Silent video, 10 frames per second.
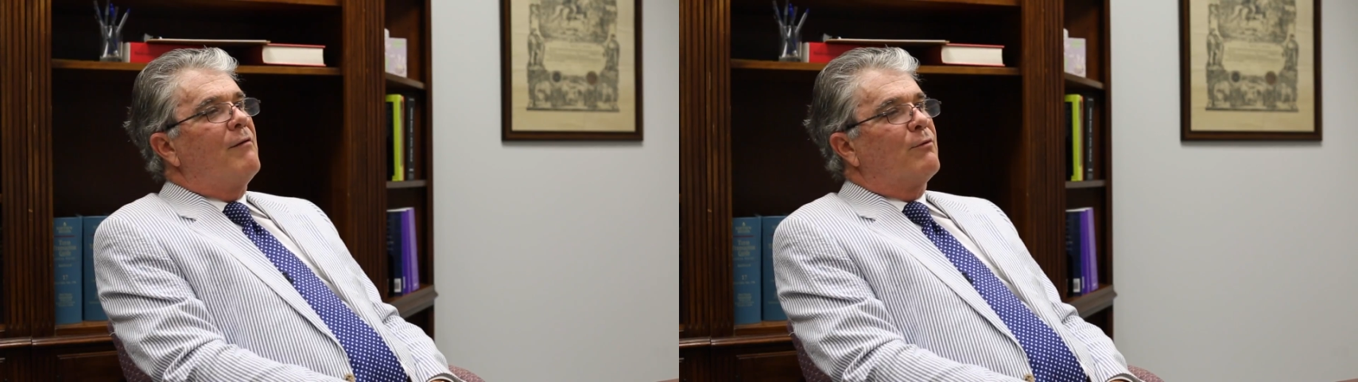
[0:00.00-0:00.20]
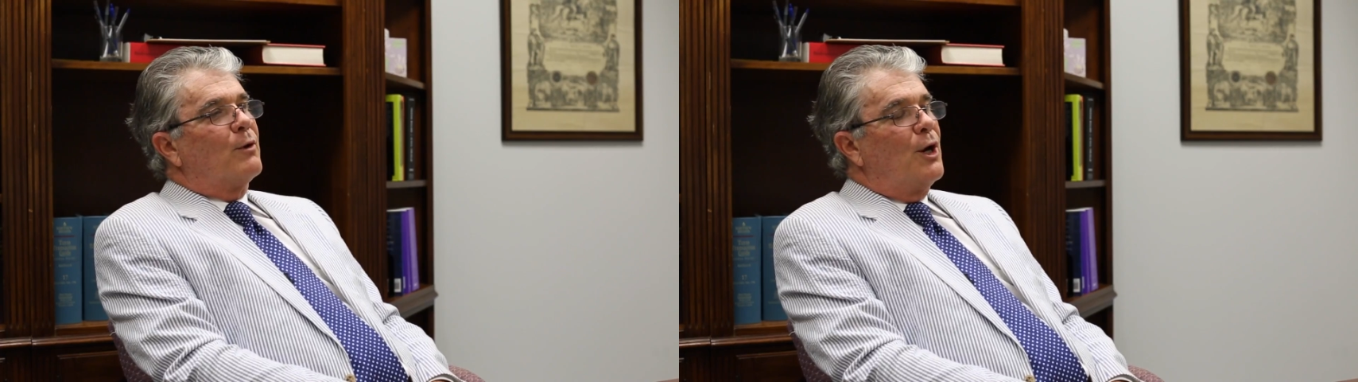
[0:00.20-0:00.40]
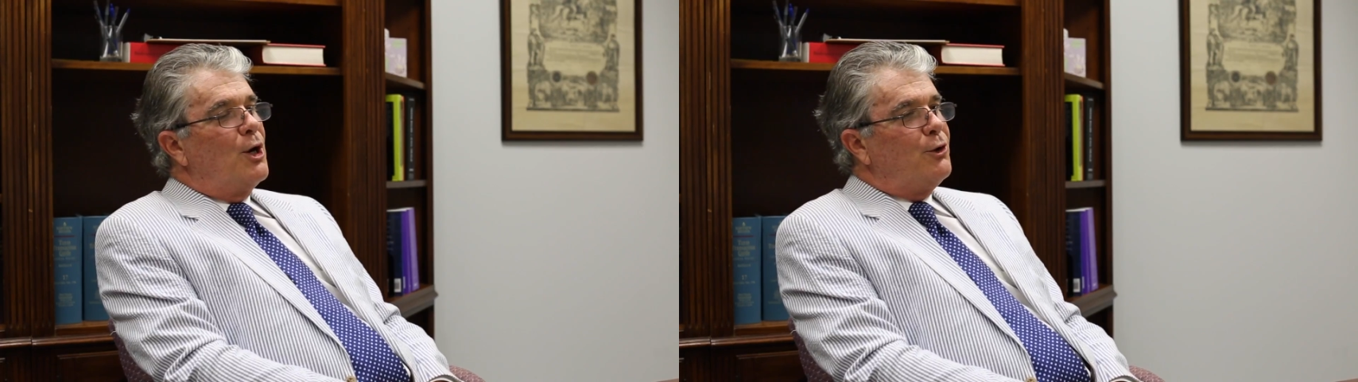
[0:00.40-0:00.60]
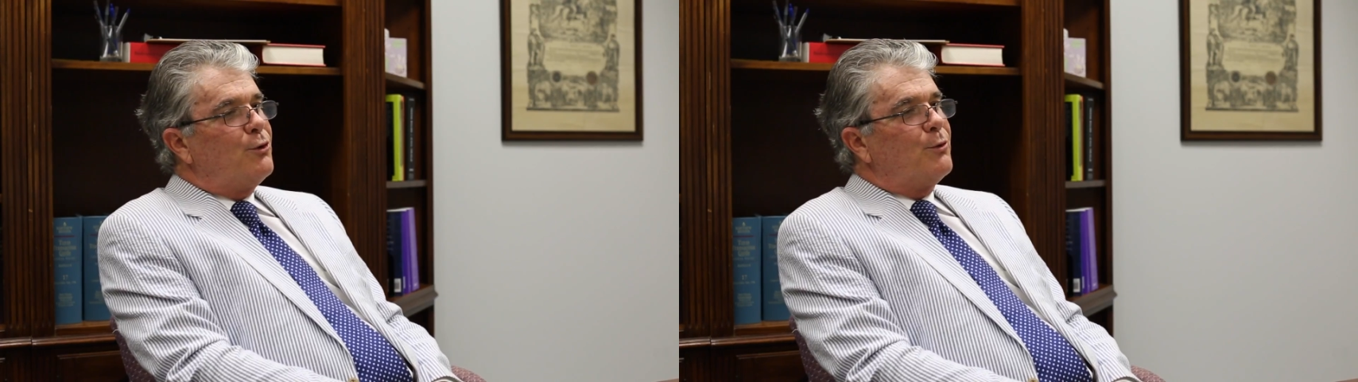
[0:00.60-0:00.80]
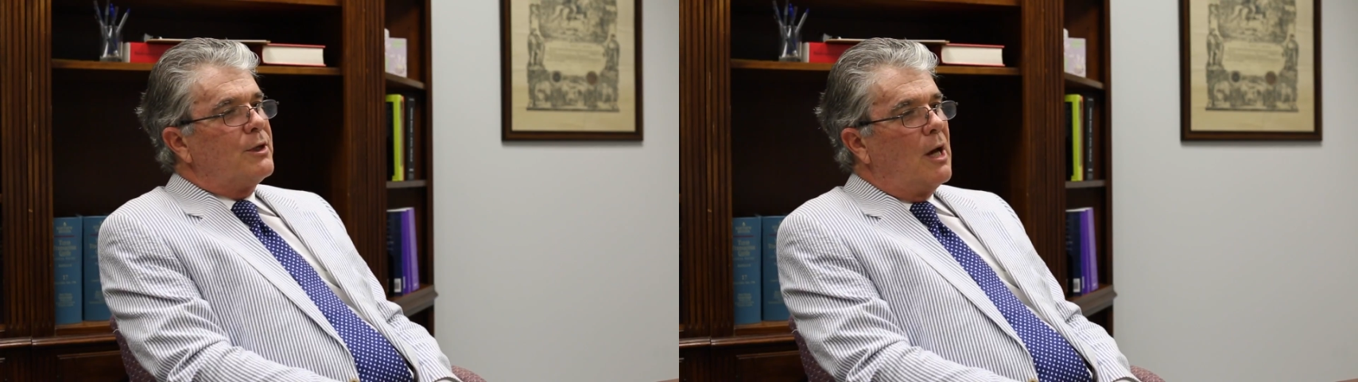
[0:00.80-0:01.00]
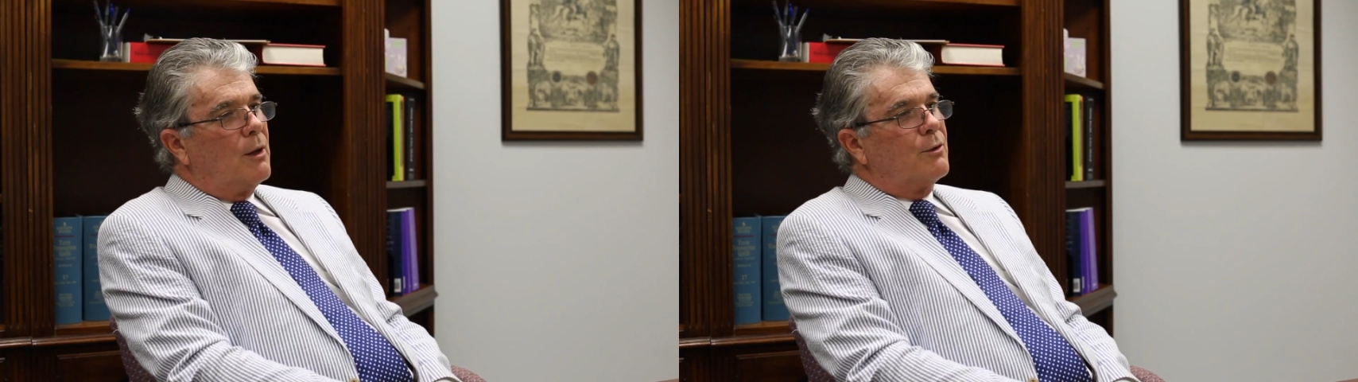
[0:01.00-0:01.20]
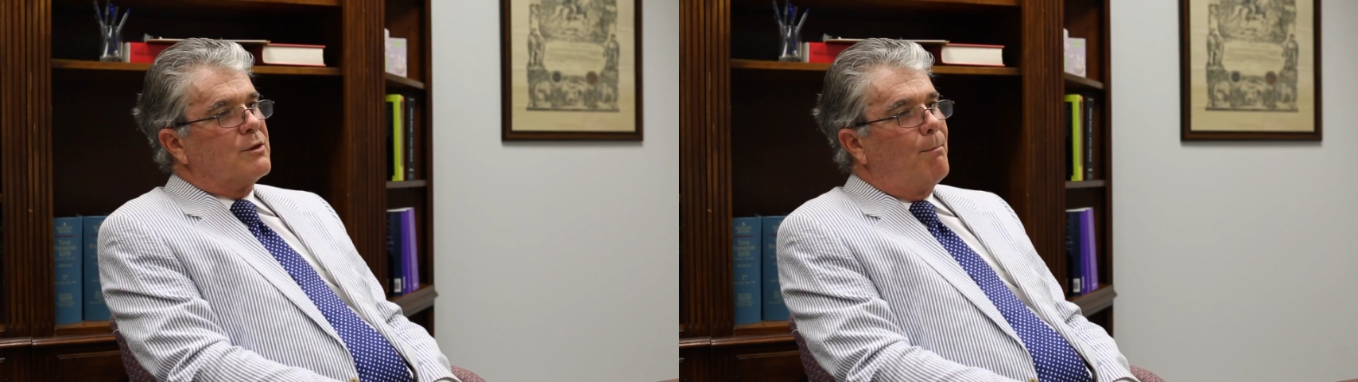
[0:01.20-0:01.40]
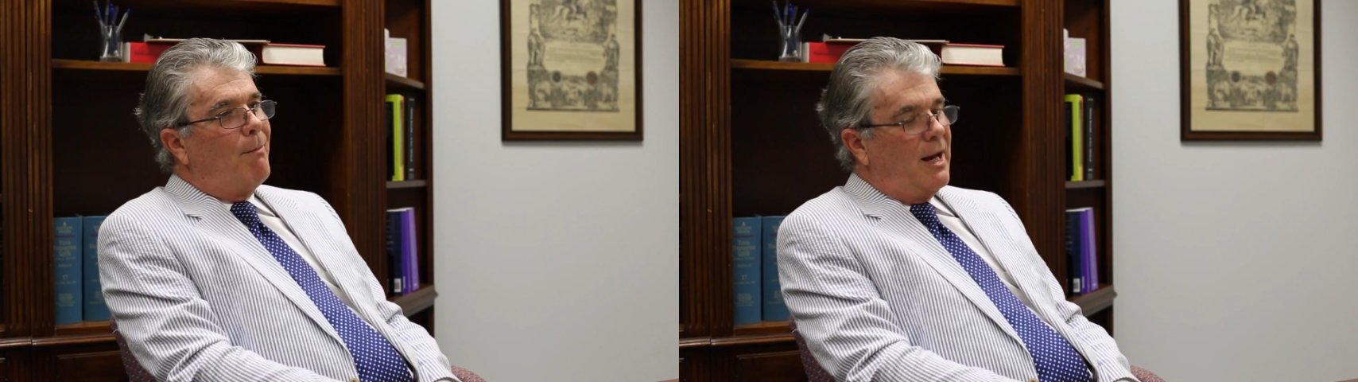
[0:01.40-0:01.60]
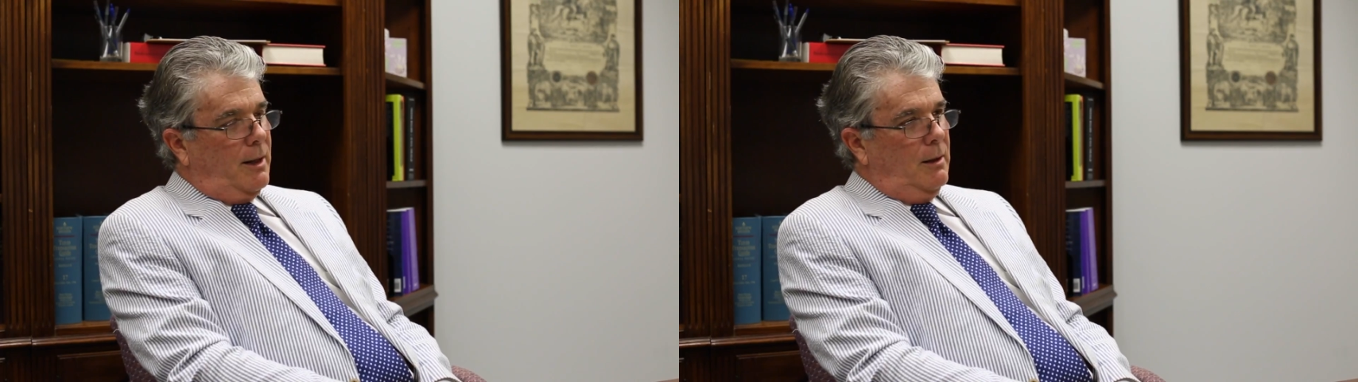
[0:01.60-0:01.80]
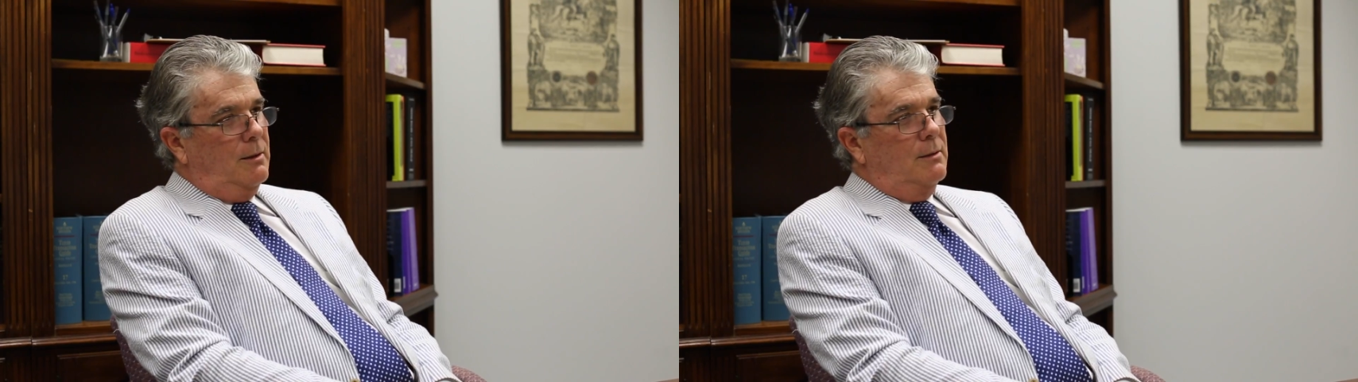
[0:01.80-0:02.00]
for $100 a
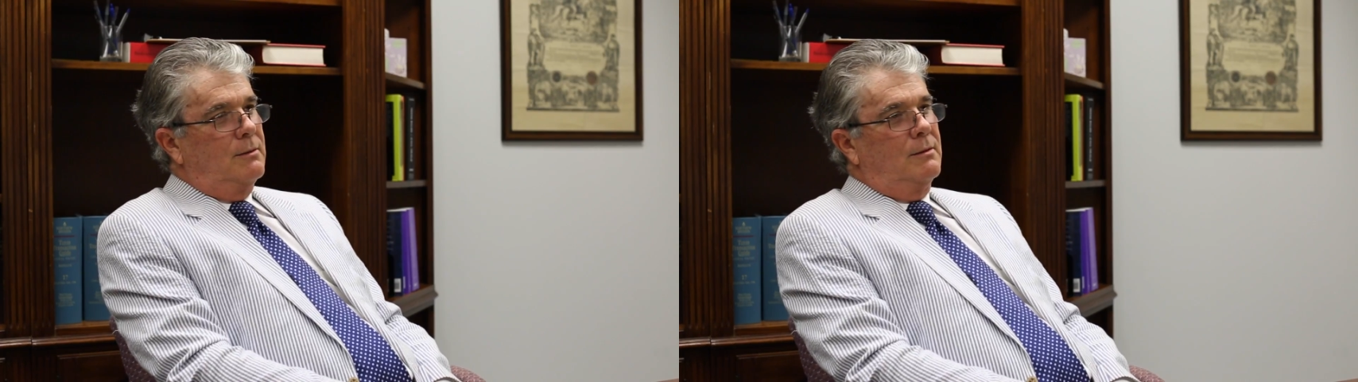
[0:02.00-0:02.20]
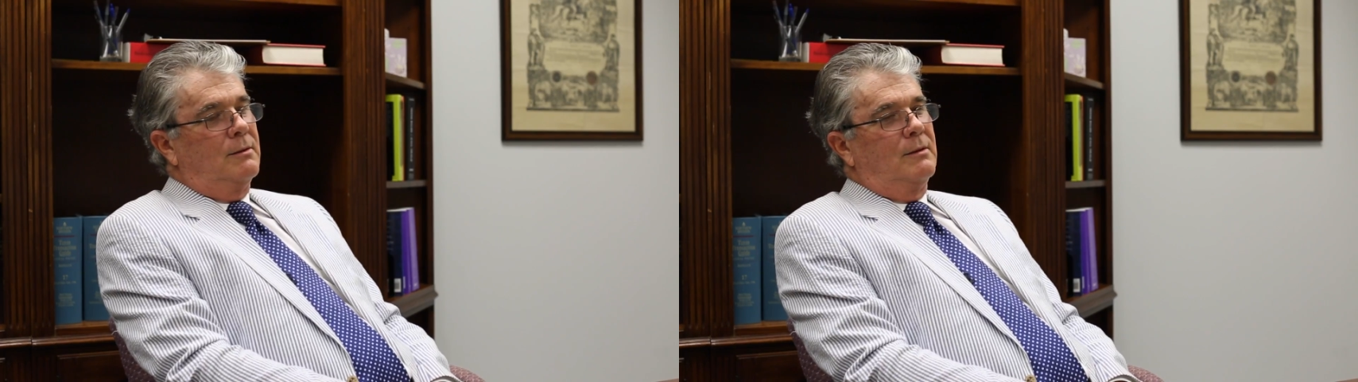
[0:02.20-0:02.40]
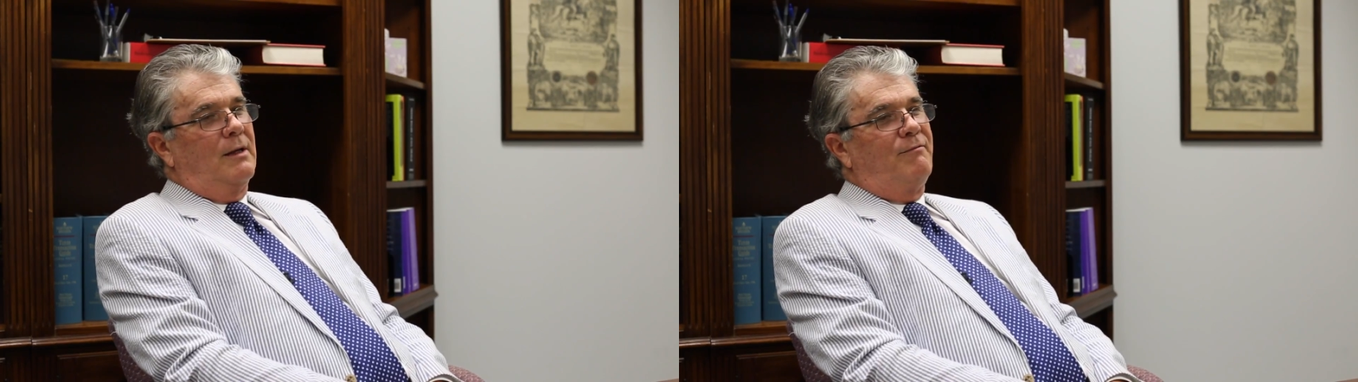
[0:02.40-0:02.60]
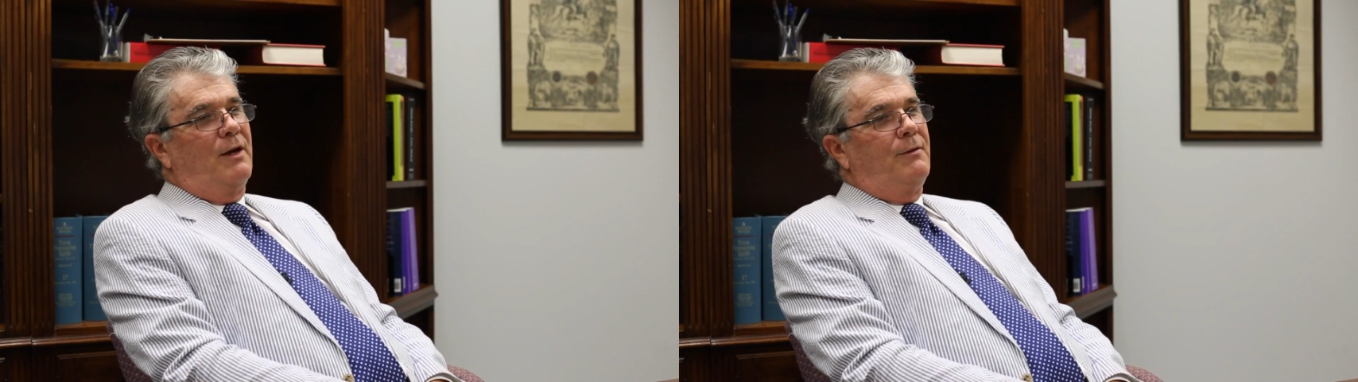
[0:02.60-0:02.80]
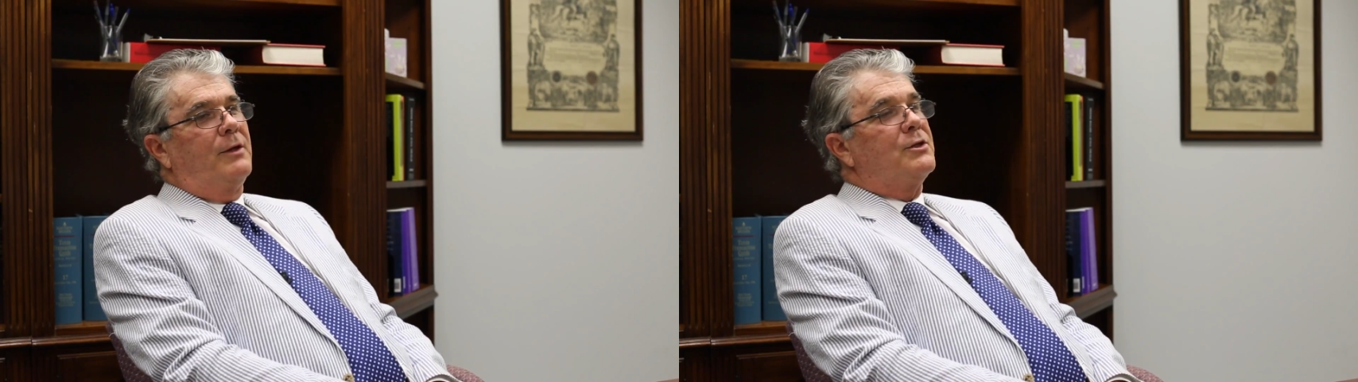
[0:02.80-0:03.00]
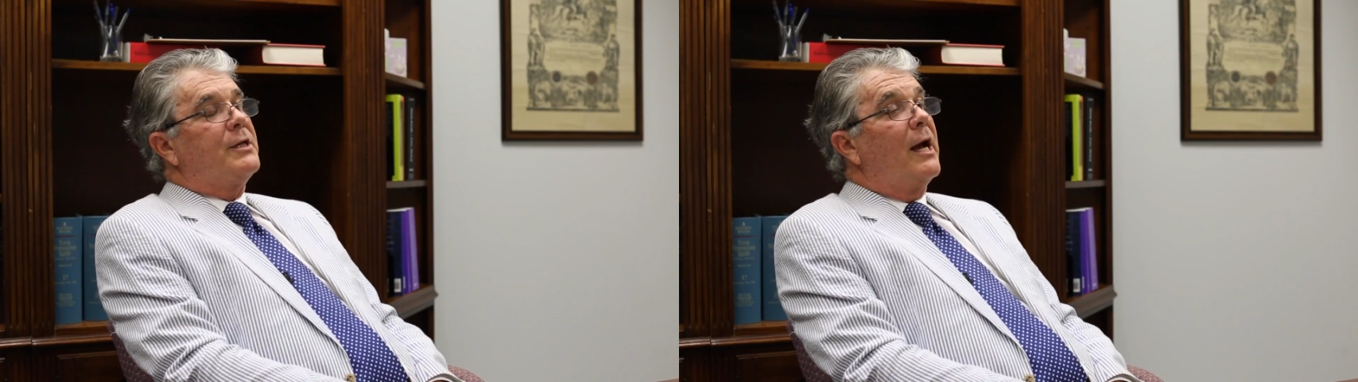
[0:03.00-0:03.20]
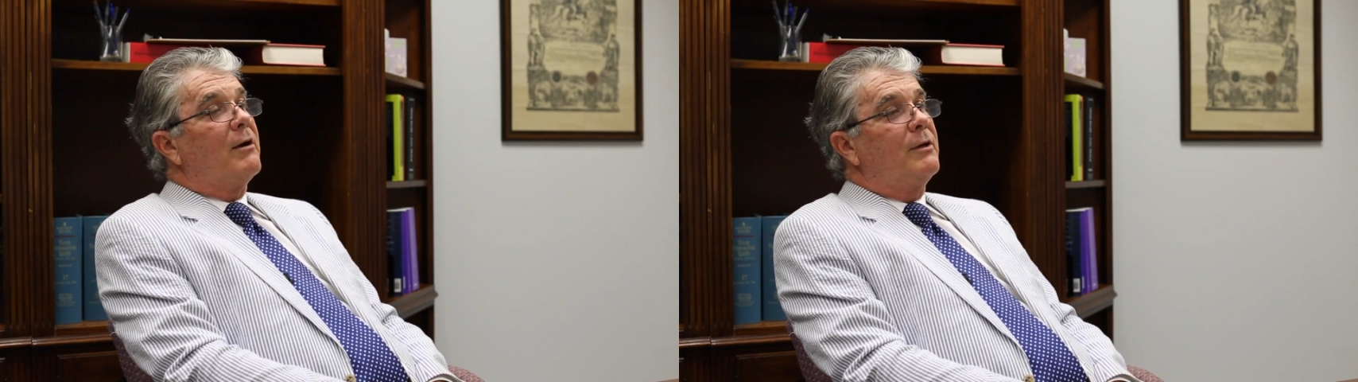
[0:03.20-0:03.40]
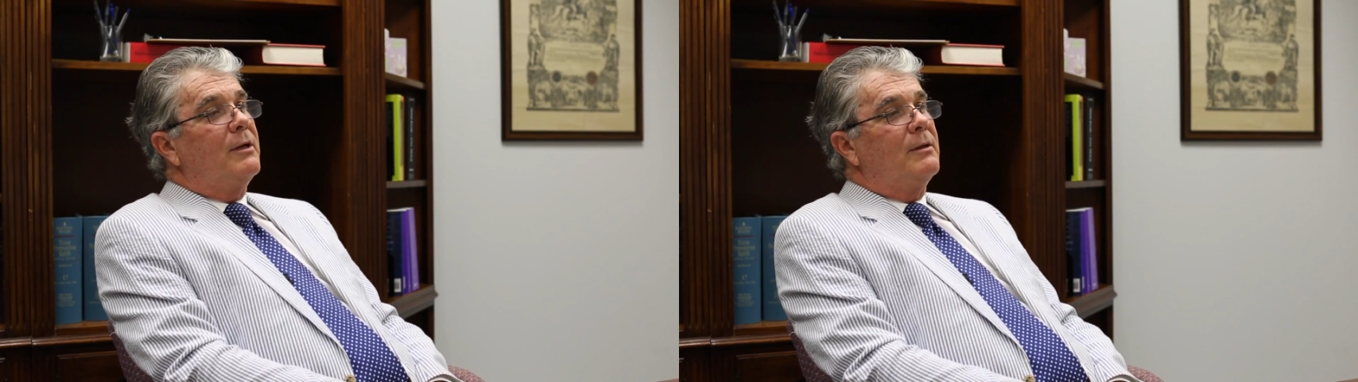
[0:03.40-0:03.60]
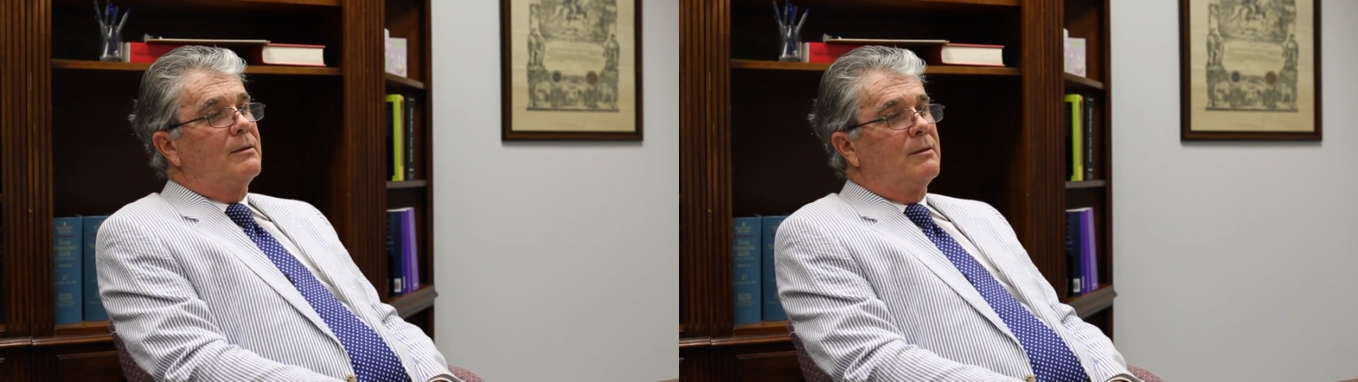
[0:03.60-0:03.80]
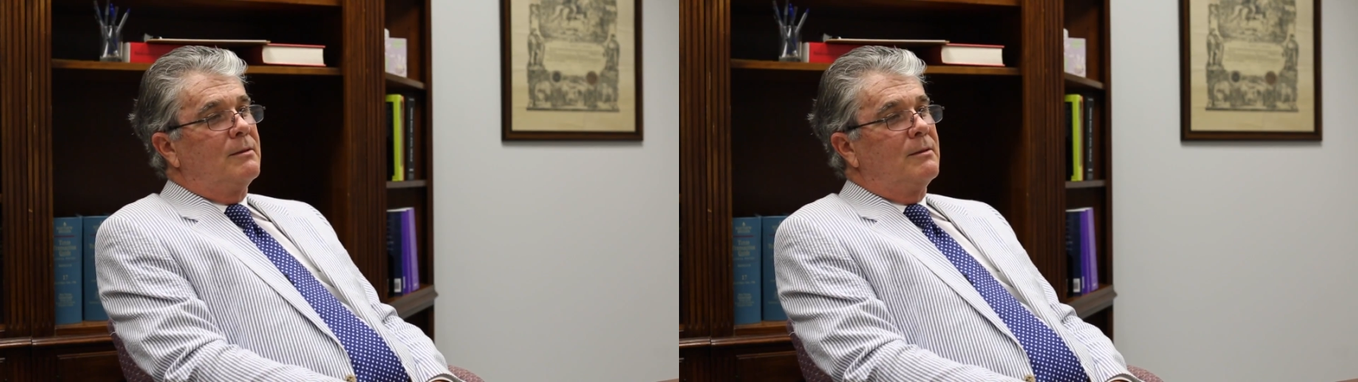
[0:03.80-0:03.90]
bottle. I find that staggering.